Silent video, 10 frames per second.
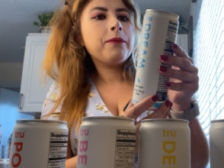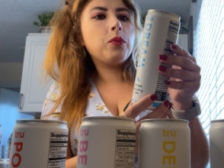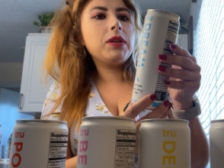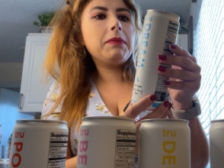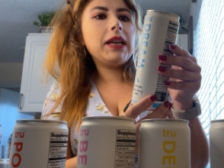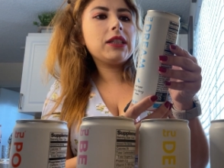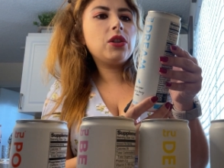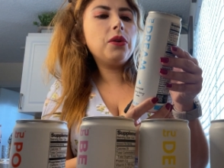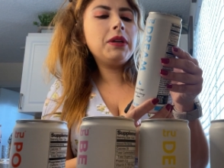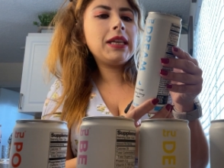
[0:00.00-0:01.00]
with
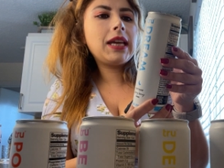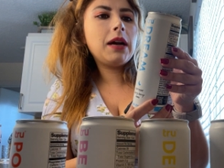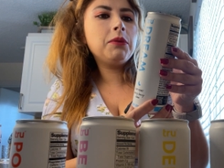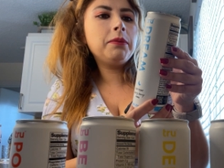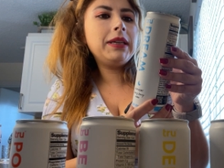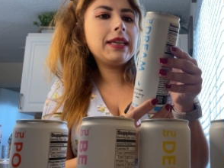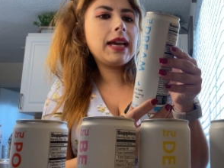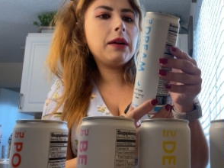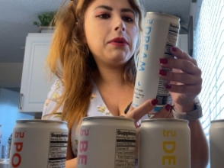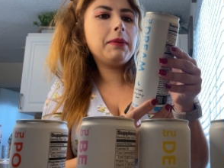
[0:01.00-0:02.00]
melatonin, chamomile,
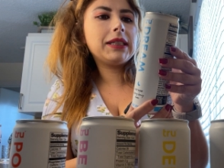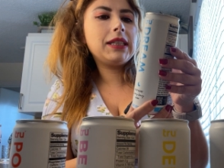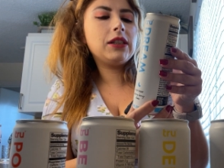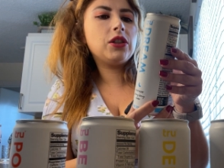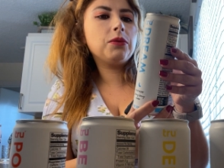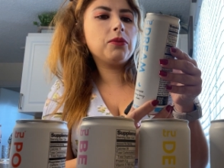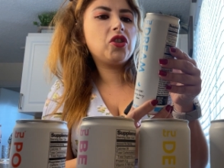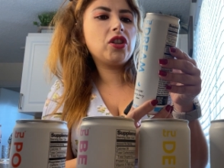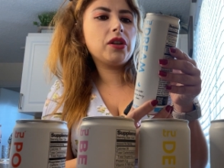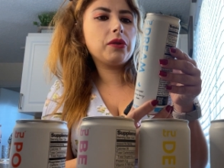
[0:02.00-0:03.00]
GABA, magnesium,
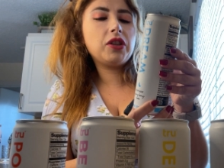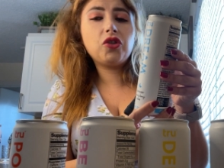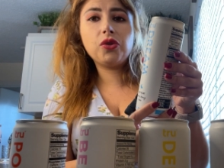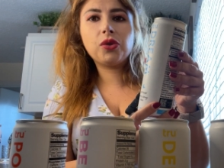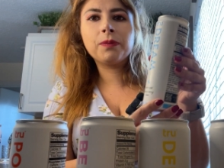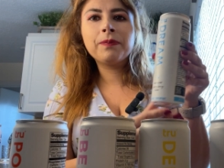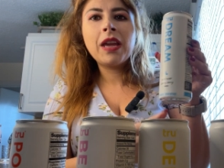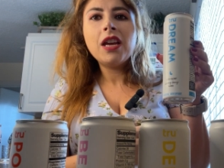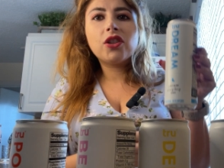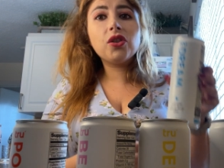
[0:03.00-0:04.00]
cherry juice.
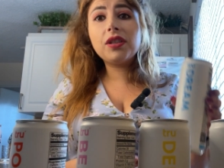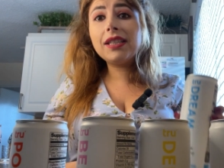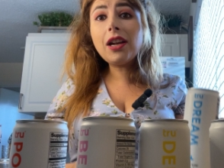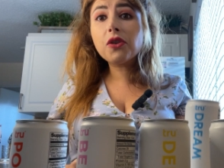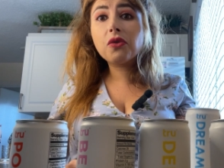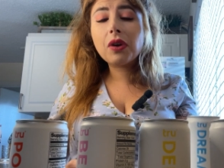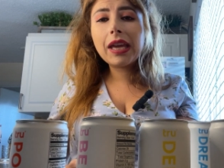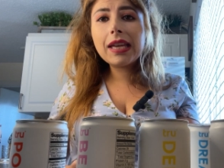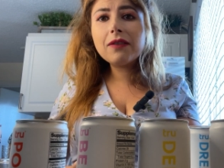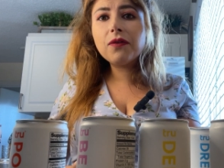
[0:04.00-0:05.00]
So these are
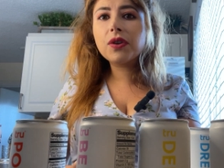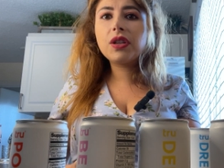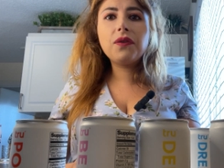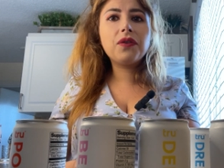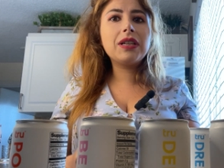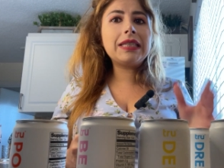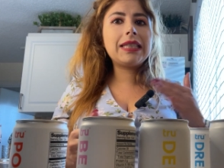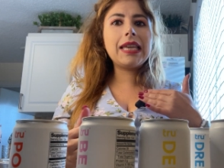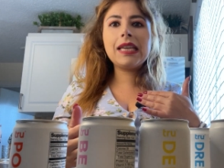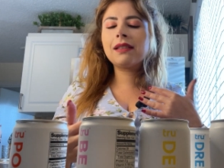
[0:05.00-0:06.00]
great for different
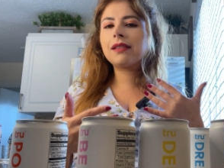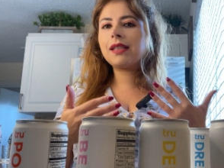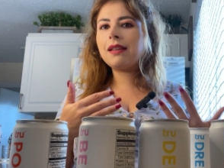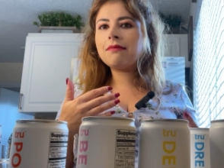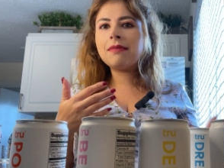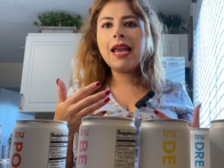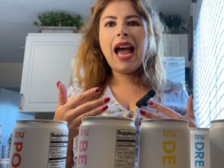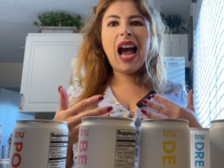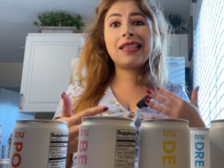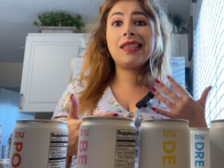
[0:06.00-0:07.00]
things and
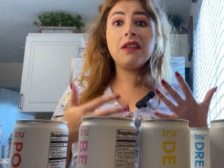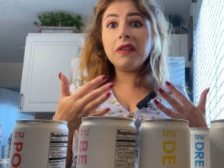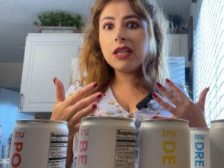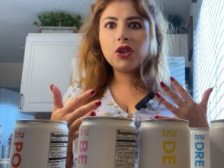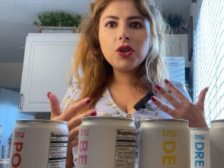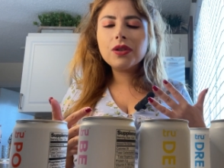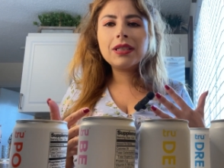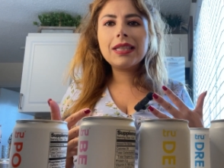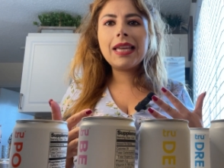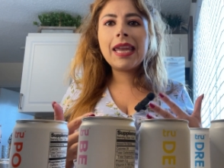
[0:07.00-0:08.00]
activities during
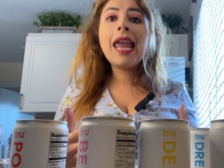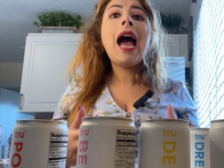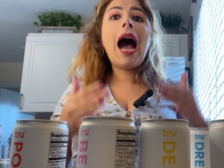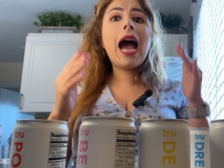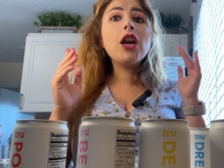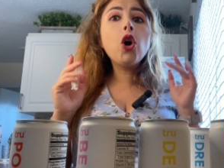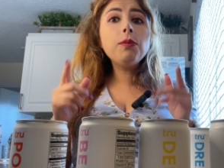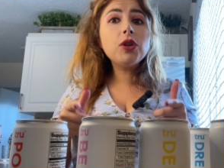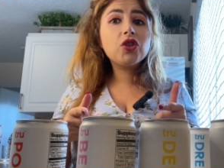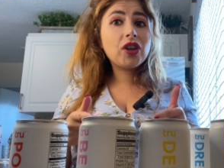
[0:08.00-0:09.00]
the day. I hope
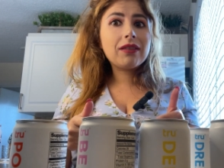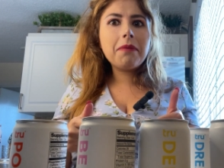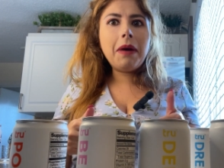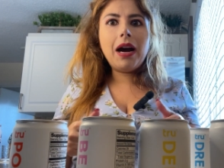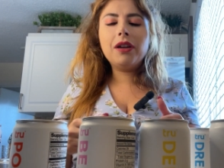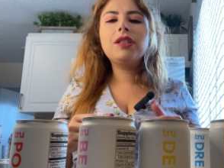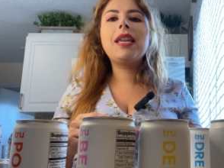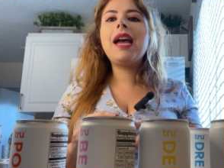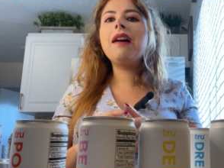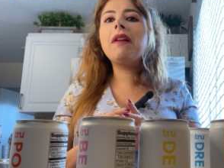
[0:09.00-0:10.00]
you check them out.
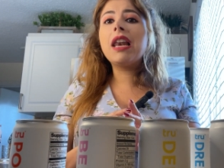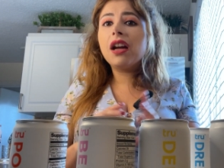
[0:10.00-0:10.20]
They have a